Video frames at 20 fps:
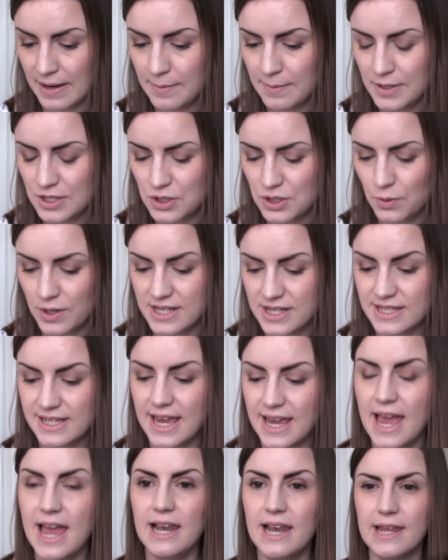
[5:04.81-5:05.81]
Maybe Zoya's
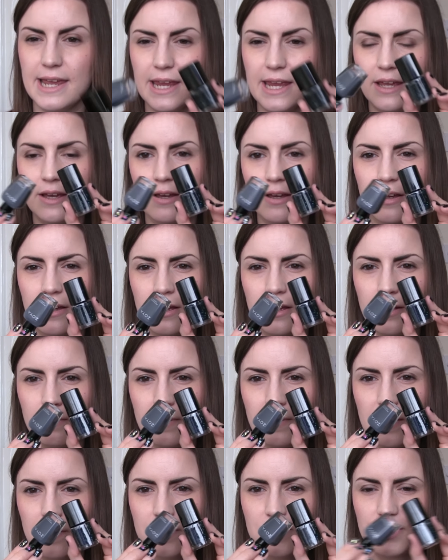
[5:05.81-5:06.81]
Kelly.
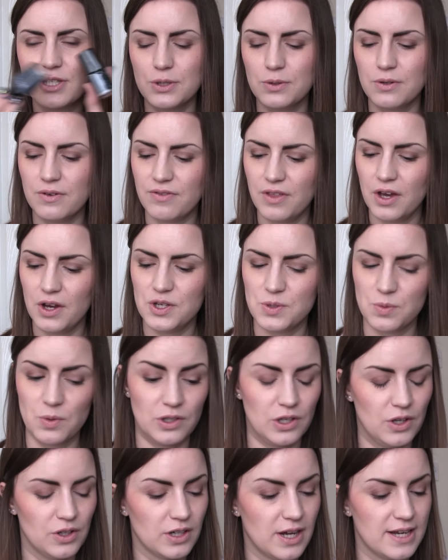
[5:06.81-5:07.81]
Maybe the two of those
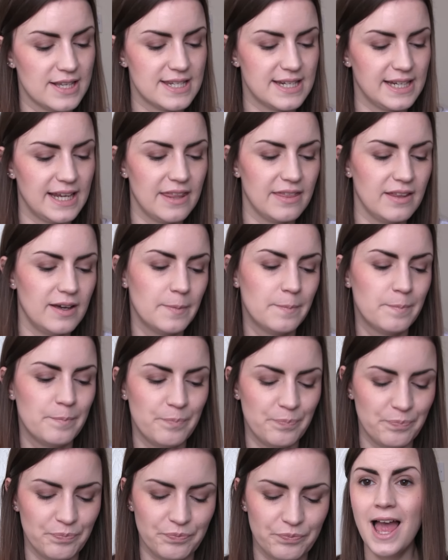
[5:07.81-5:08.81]
would look nice together.
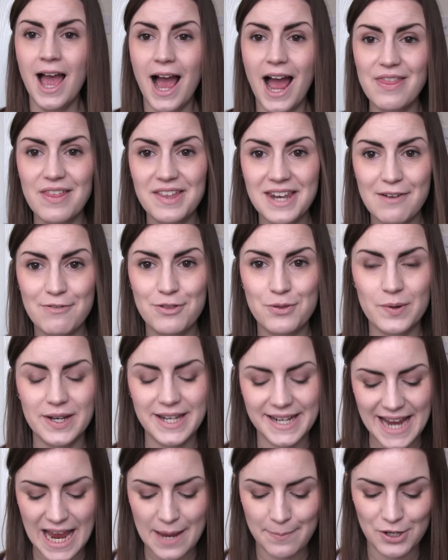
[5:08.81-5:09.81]
I then have
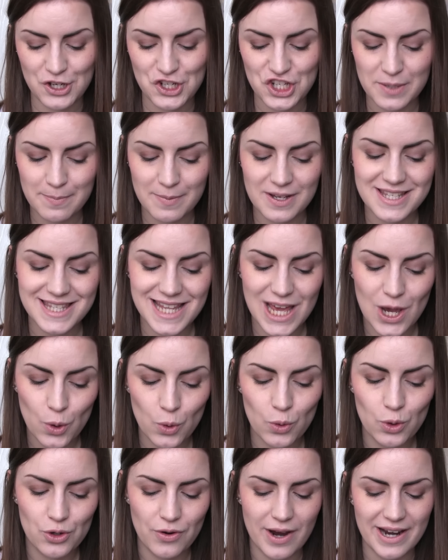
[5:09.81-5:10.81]
three KB shimmers, they're
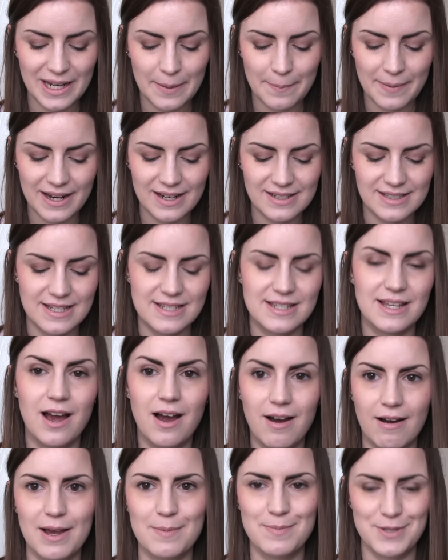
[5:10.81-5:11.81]
all Crelly mixes,
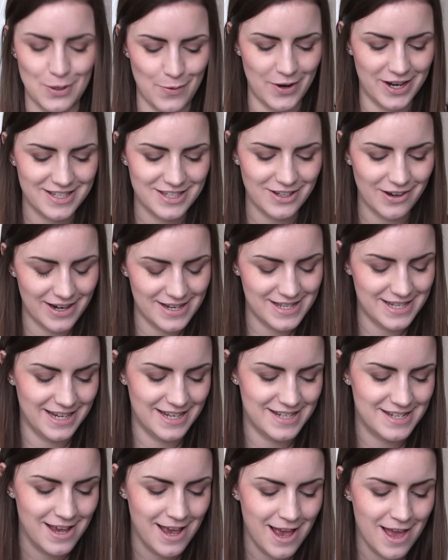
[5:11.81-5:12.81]
I'm so
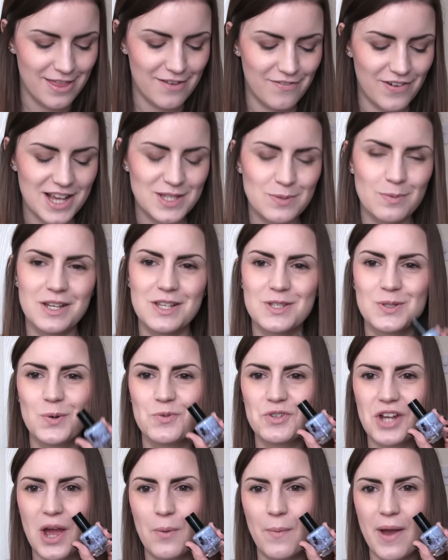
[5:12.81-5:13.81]
excited. The first one is
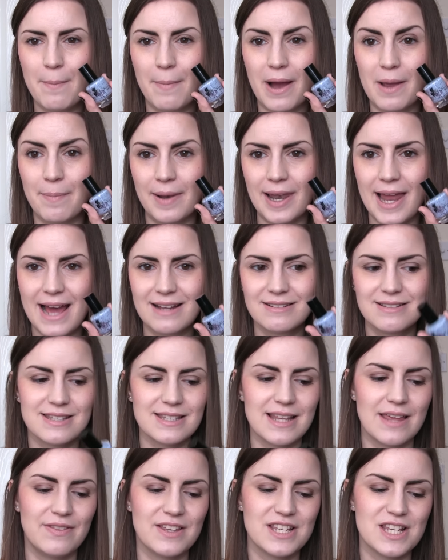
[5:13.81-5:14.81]
called I Wet My
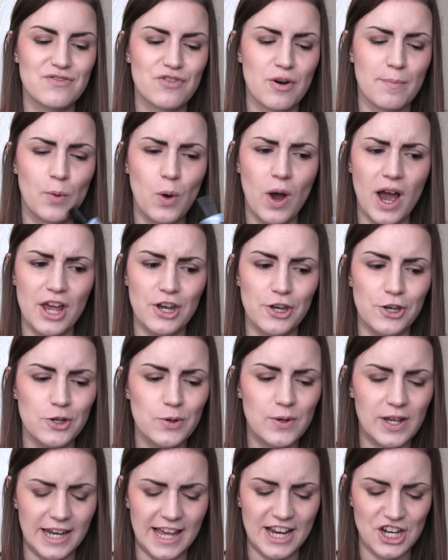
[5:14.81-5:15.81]
Plants and this is from quite a
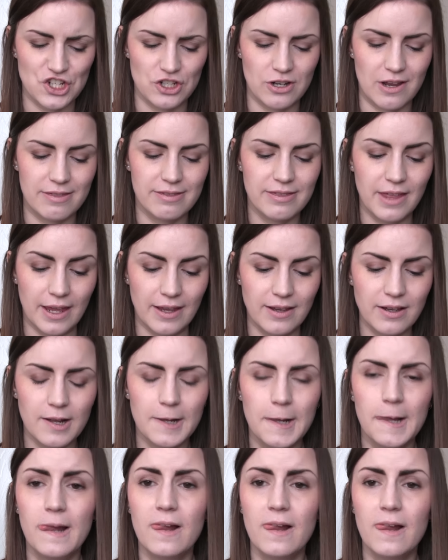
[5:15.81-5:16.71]
new collection I think.